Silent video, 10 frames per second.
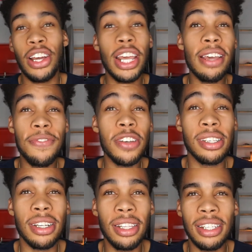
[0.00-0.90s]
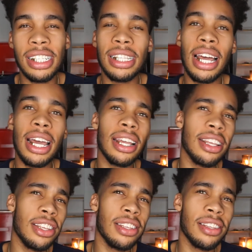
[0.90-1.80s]
And physically, because it's like,
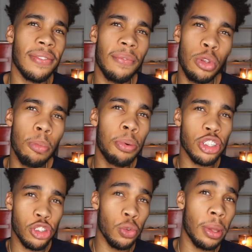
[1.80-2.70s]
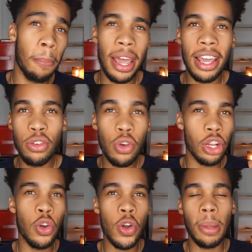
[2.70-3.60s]
you push through the pain, you
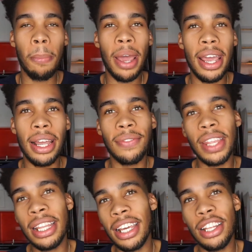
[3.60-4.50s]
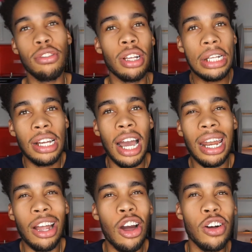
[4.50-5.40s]
ignore the pain, and then you kind
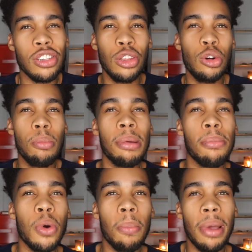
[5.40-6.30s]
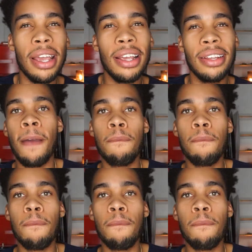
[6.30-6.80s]
of cause a little bit more pain.